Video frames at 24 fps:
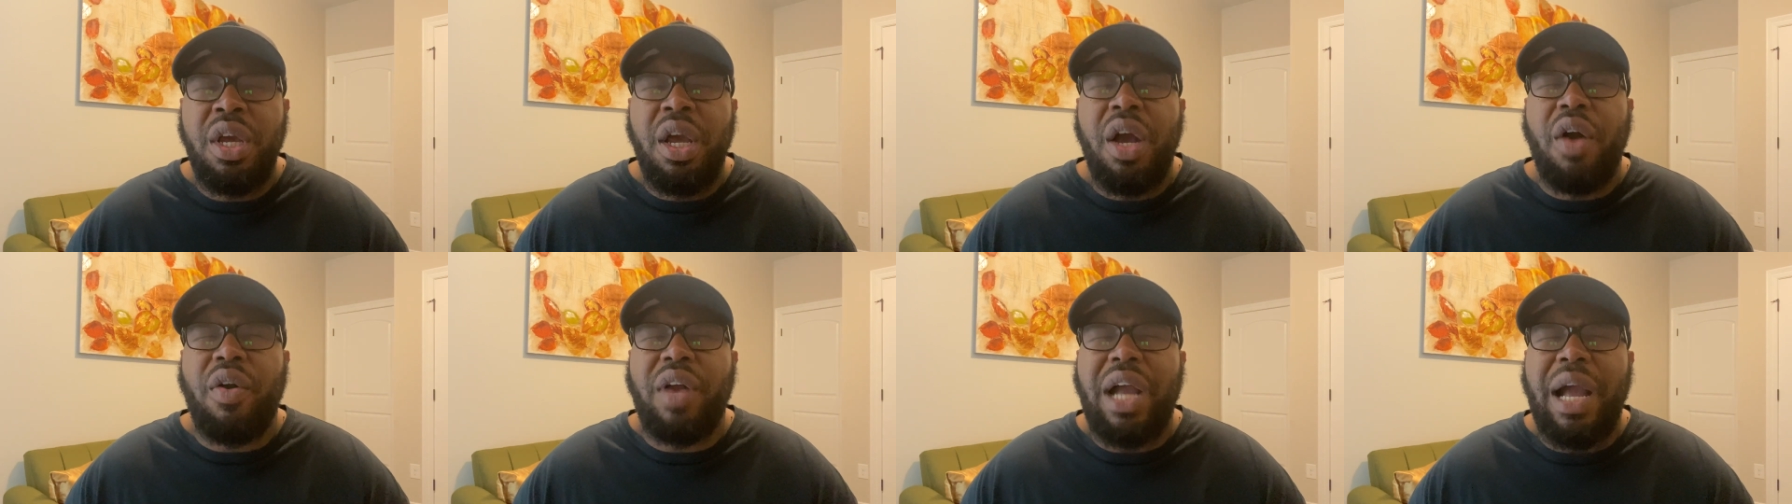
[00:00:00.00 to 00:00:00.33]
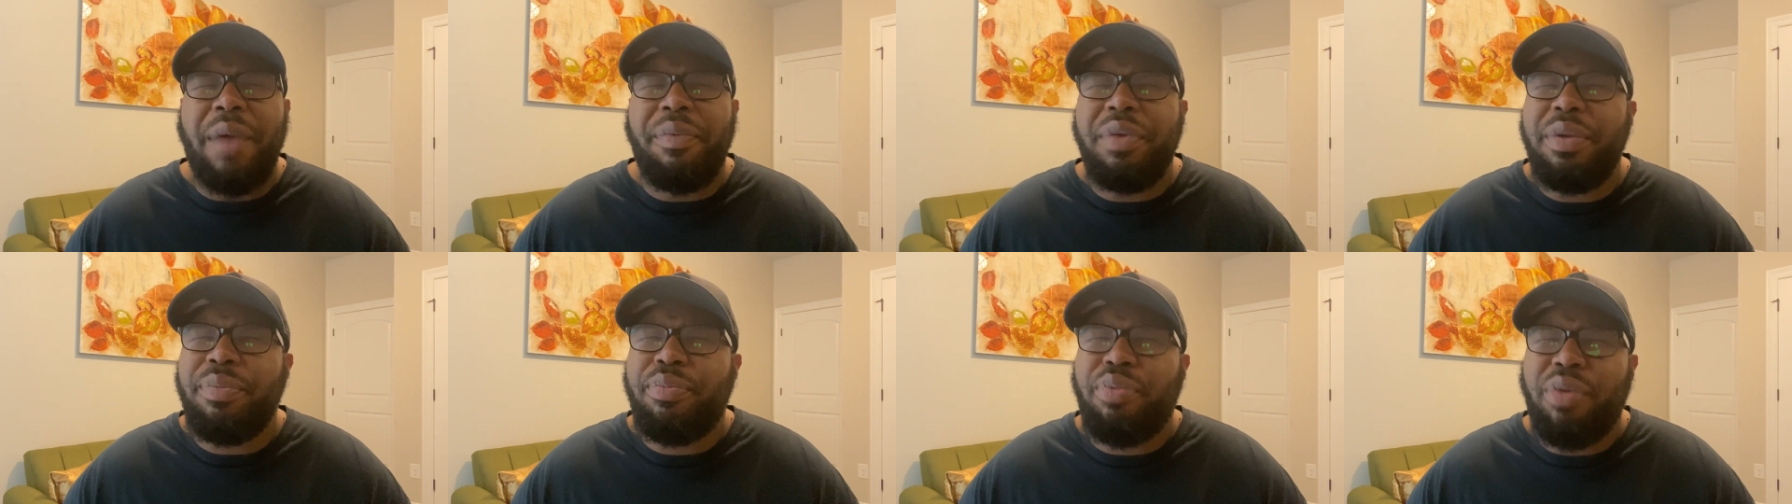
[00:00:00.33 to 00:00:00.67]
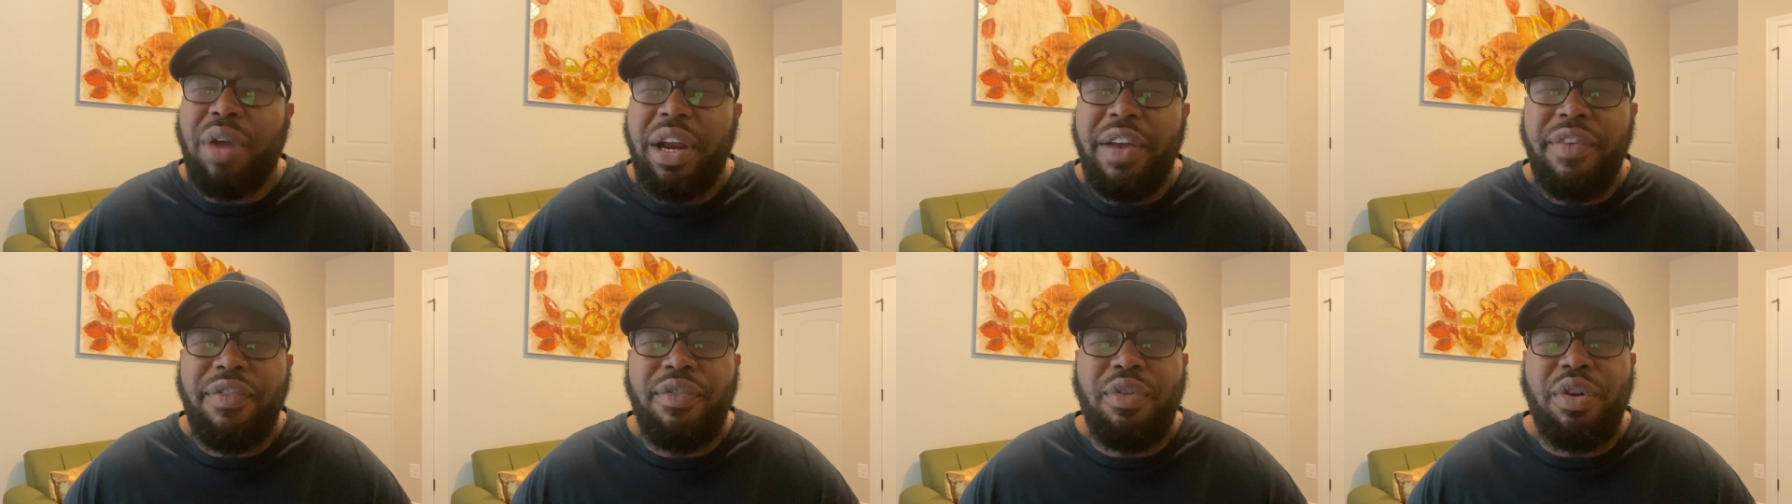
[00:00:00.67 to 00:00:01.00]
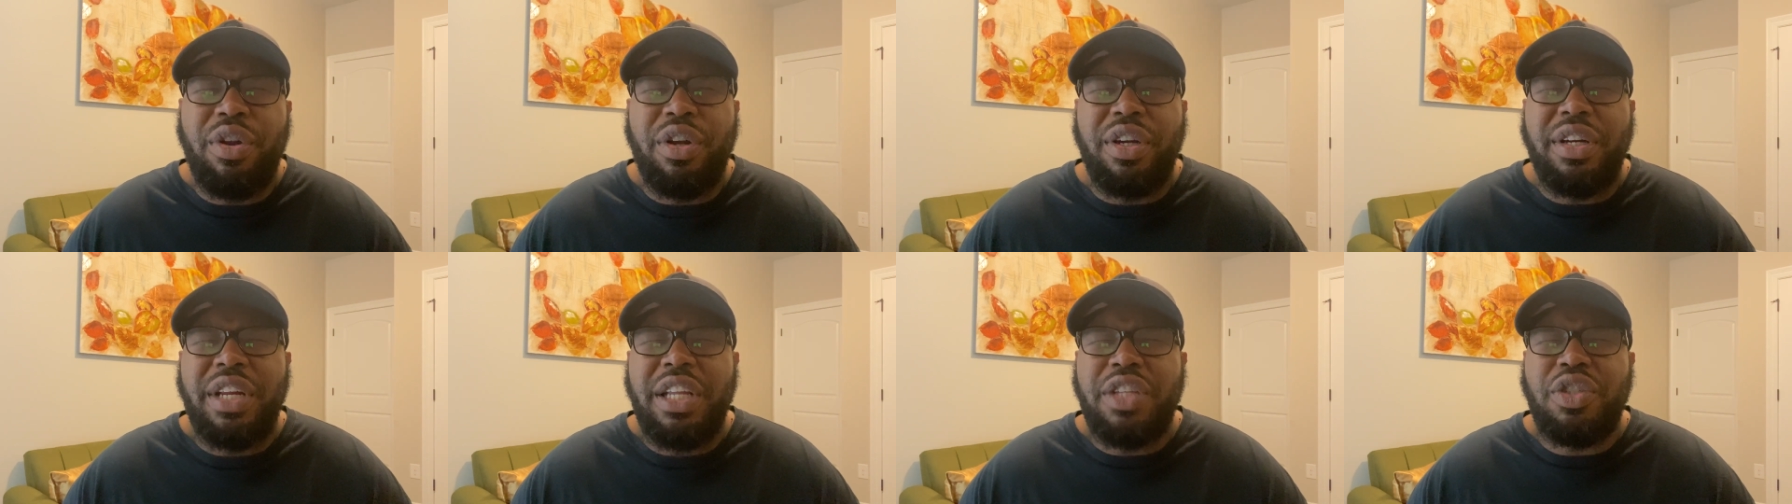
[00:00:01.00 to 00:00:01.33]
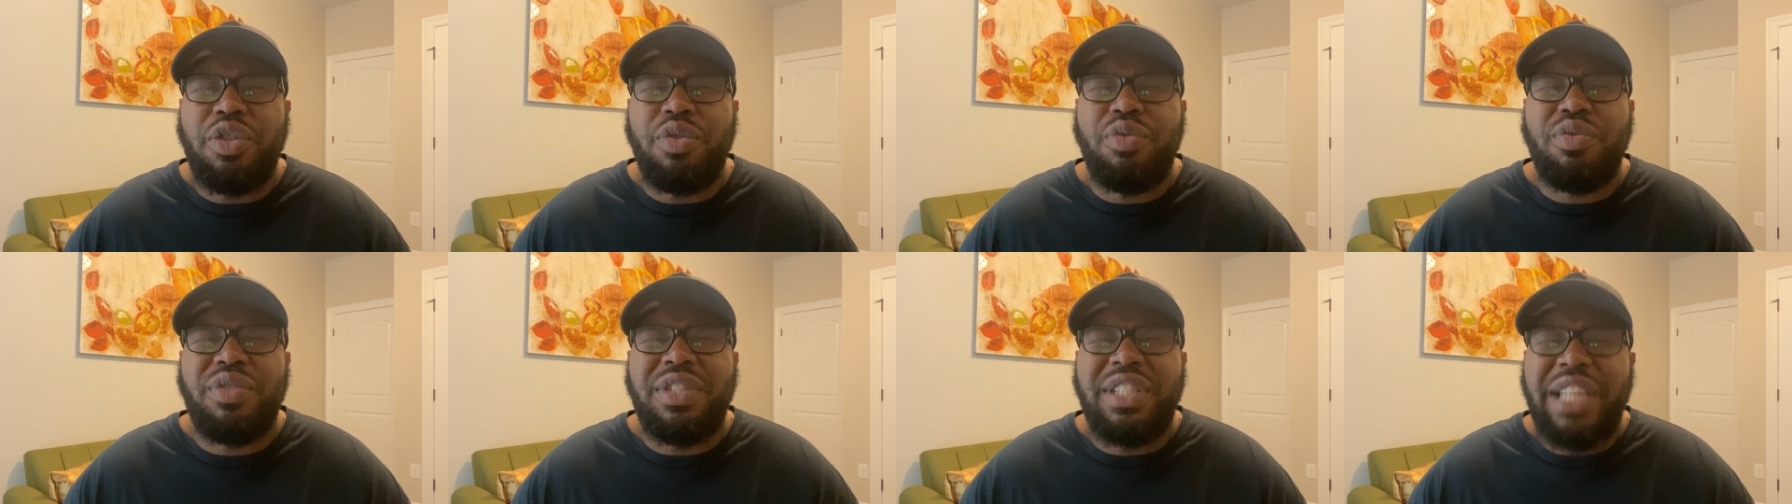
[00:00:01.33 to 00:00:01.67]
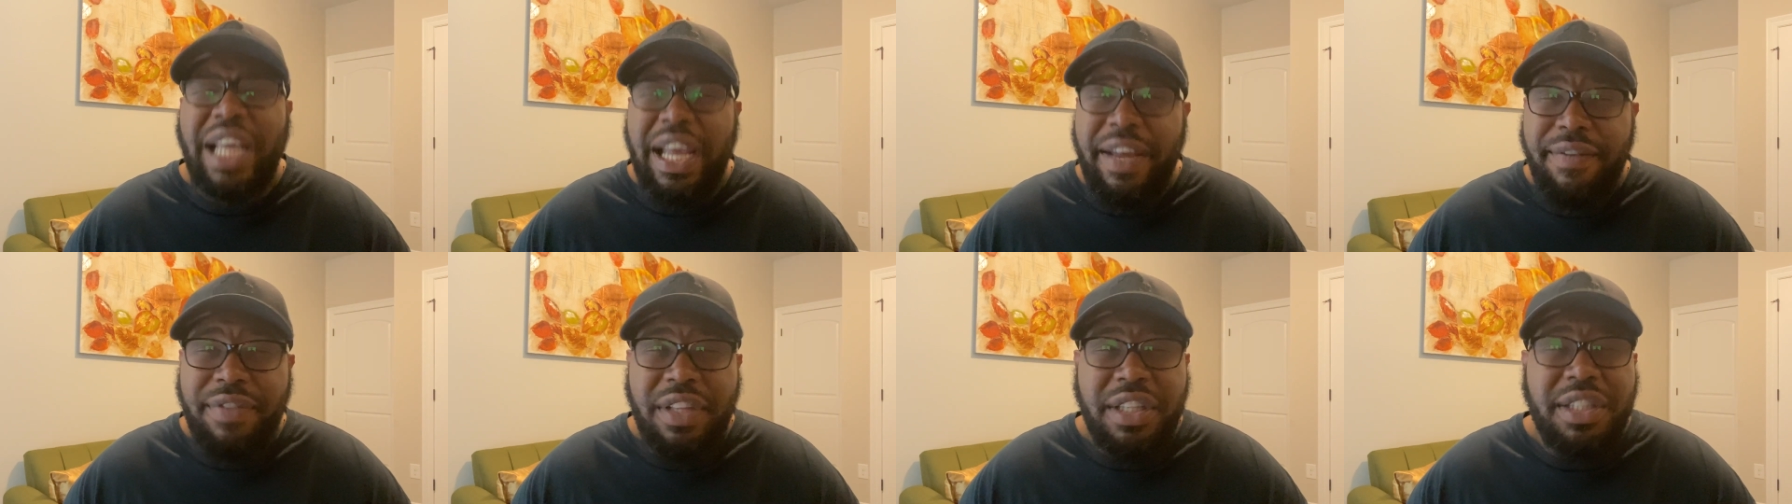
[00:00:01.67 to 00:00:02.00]
Oh God, we pray for that you
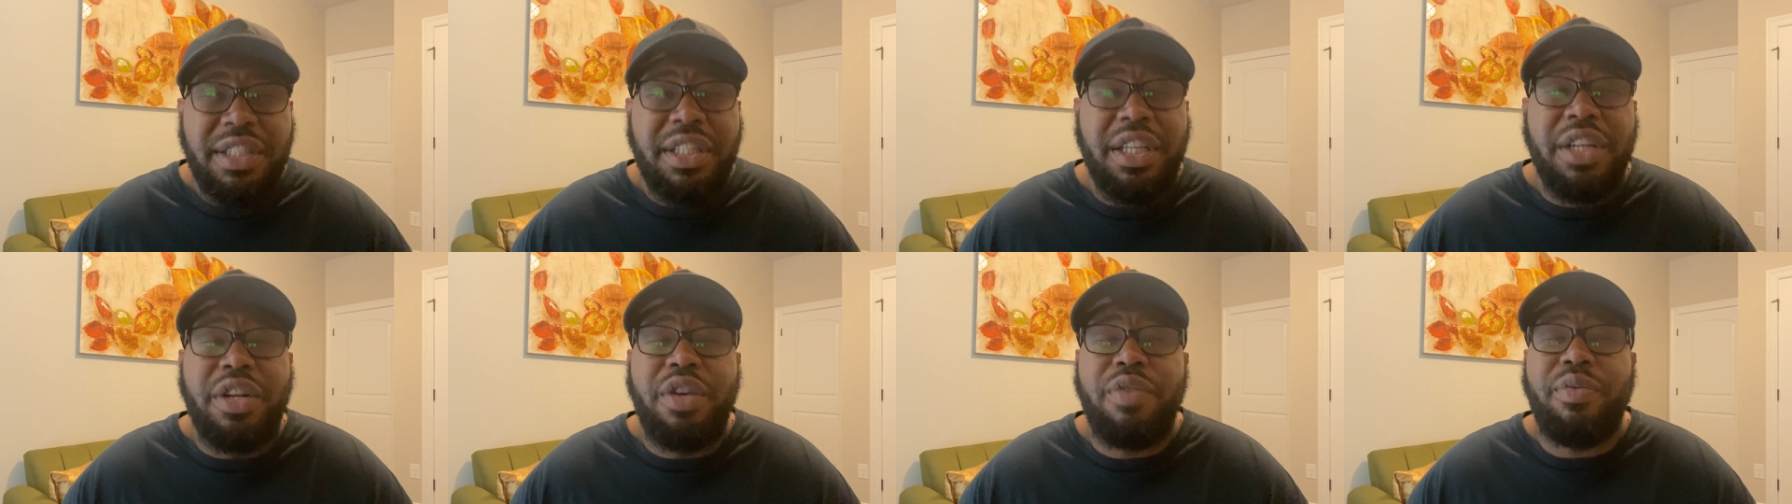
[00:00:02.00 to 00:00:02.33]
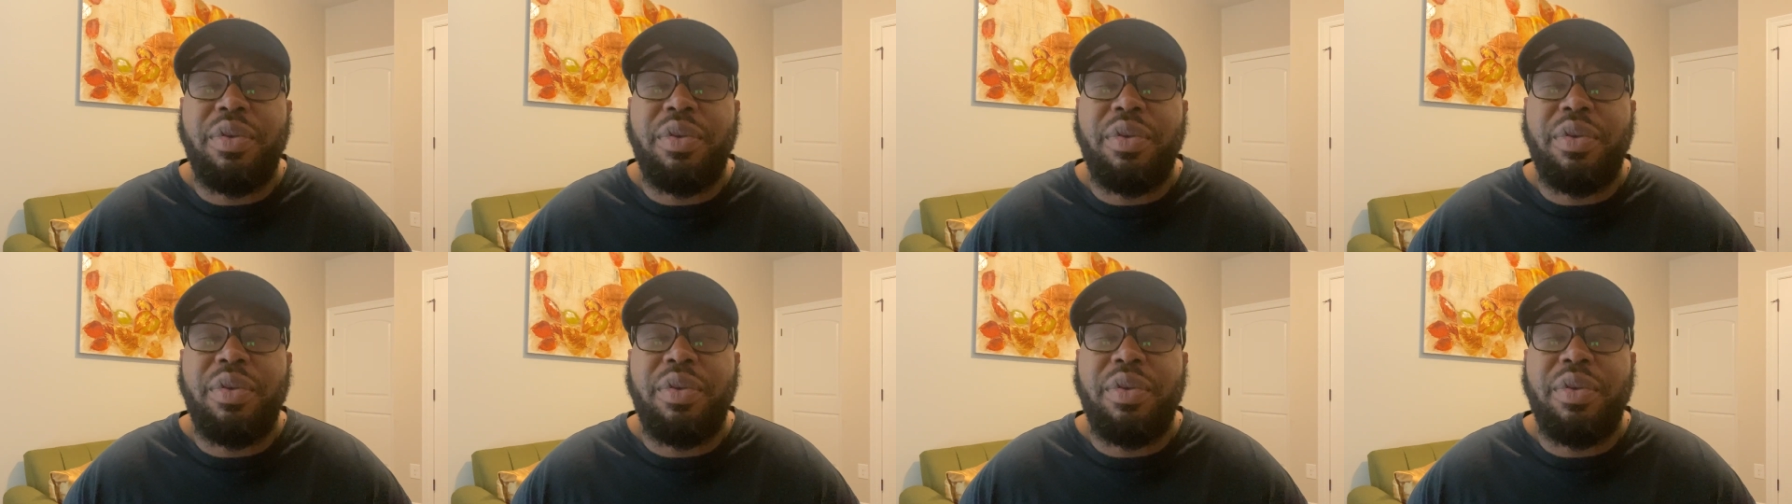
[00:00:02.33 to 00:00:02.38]
save the sinner,